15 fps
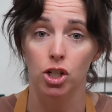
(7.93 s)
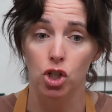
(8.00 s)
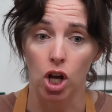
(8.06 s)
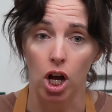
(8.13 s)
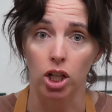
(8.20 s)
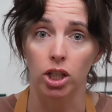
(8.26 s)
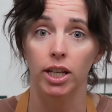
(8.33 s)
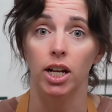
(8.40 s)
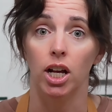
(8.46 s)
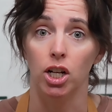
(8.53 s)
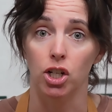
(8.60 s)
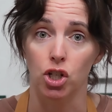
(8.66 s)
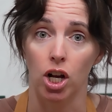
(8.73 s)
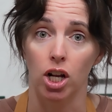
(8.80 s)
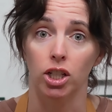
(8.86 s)
Chocolate
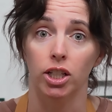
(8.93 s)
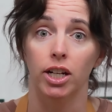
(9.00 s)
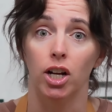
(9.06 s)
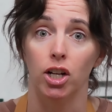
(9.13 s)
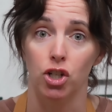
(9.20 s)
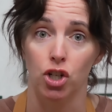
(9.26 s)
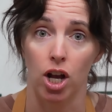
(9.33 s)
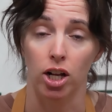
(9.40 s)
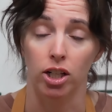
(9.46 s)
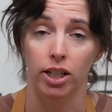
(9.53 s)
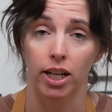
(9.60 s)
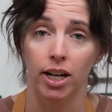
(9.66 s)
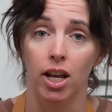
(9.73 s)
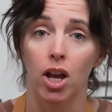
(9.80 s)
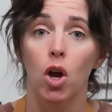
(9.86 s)
on chocolate on
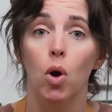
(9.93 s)
chocolate.